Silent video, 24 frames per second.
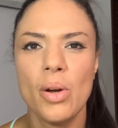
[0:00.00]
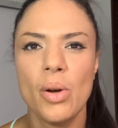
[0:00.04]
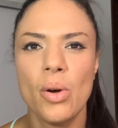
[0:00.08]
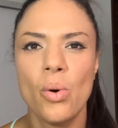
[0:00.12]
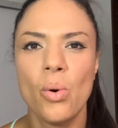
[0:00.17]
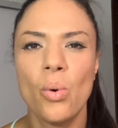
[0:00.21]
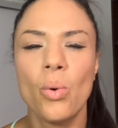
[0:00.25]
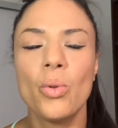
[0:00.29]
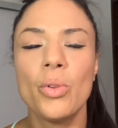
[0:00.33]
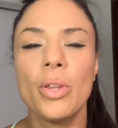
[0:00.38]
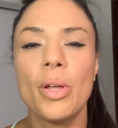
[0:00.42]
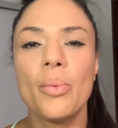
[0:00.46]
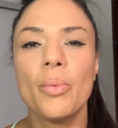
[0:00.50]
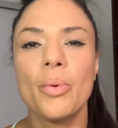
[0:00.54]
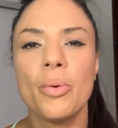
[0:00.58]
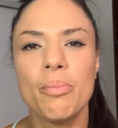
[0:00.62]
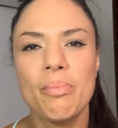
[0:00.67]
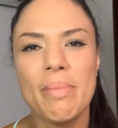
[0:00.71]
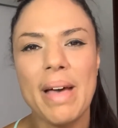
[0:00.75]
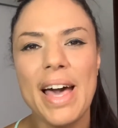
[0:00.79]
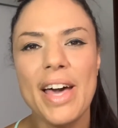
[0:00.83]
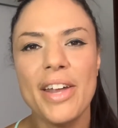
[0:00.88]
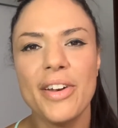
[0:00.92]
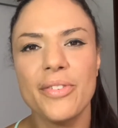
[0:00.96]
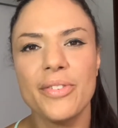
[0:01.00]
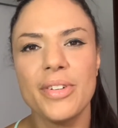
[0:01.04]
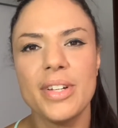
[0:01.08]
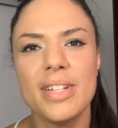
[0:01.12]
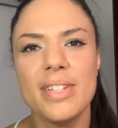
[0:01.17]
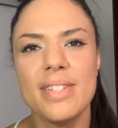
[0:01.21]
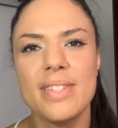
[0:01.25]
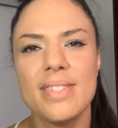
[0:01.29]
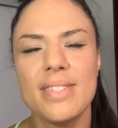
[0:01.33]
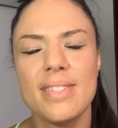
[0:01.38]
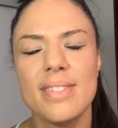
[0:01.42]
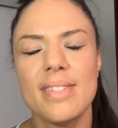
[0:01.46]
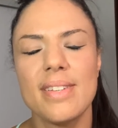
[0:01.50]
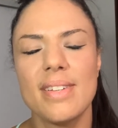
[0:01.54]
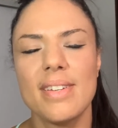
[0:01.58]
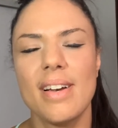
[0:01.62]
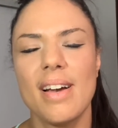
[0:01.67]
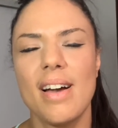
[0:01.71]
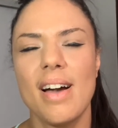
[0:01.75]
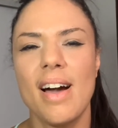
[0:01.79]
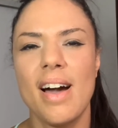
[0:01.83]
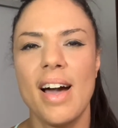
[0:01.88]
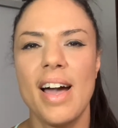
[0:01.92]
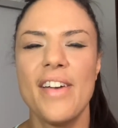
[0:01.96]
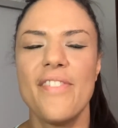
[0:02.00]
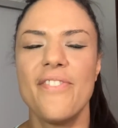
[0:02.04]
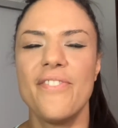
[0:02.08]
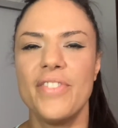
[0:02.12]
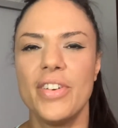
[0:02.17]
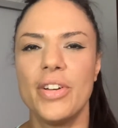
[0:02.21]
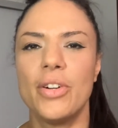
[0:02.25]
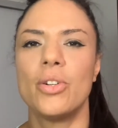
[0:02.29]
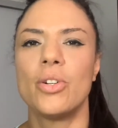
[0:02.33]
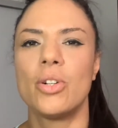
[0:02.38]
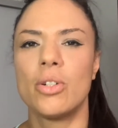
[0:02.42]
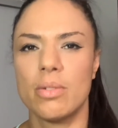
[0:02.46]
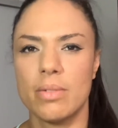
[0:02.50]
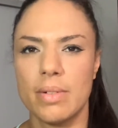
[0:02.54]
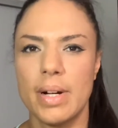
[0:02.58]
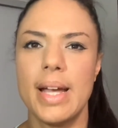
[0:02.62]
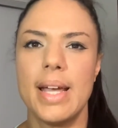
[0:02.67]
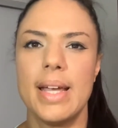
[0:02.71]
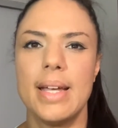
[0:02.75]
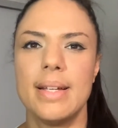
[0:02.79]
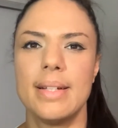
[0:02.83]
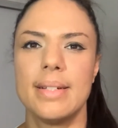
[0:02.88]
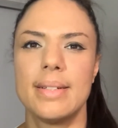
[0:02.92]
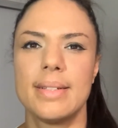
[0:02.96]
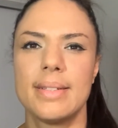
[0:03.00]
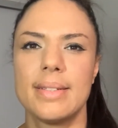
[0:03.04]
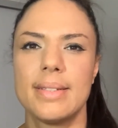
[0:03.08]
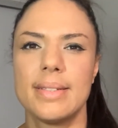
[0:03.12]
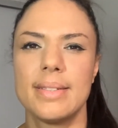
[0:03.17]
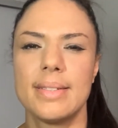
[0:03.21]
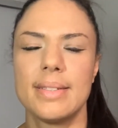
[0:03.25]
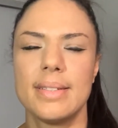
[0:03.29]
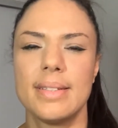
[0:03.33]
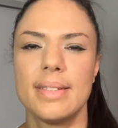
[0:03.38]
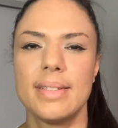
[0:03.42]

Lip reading: All that will matter is I feel great.